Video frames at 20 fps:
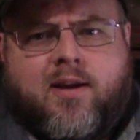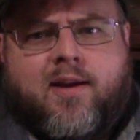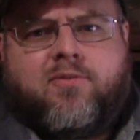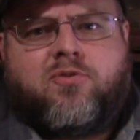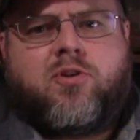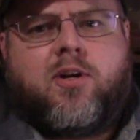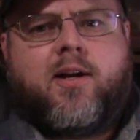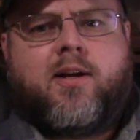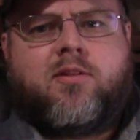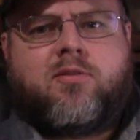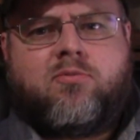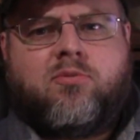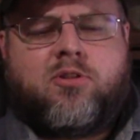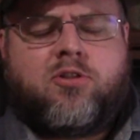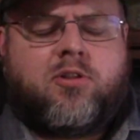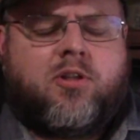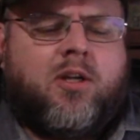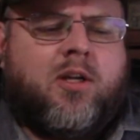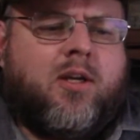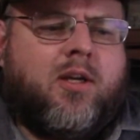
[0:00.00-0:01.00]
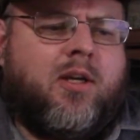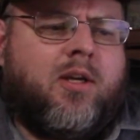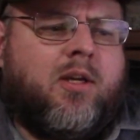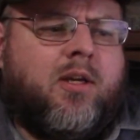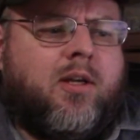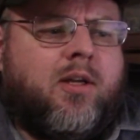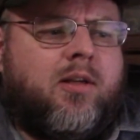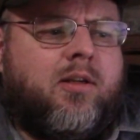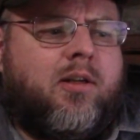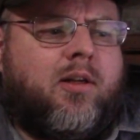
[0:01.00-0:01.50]
half tracks, which
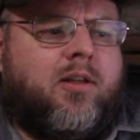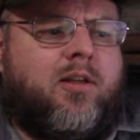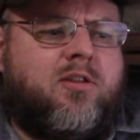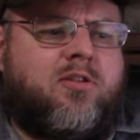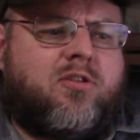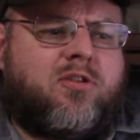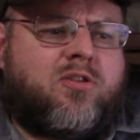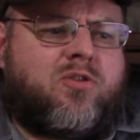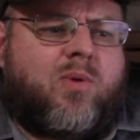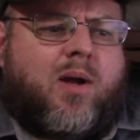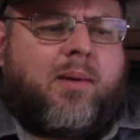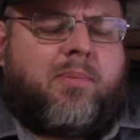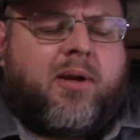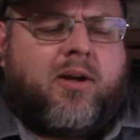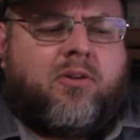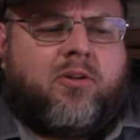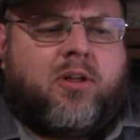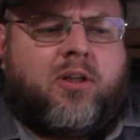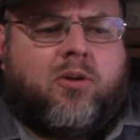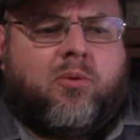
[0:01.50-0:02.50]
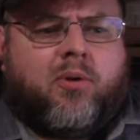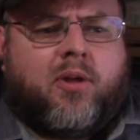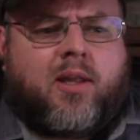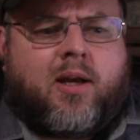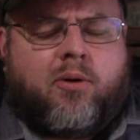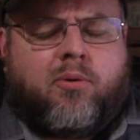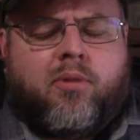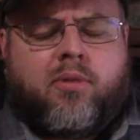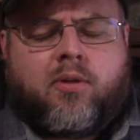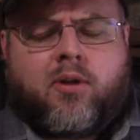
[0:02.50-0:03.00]
a little easier to swap out and deal with,
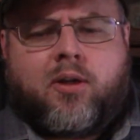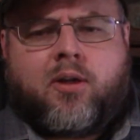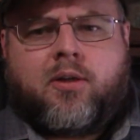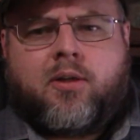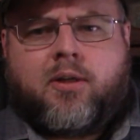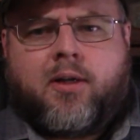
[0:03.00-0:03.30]
I would think.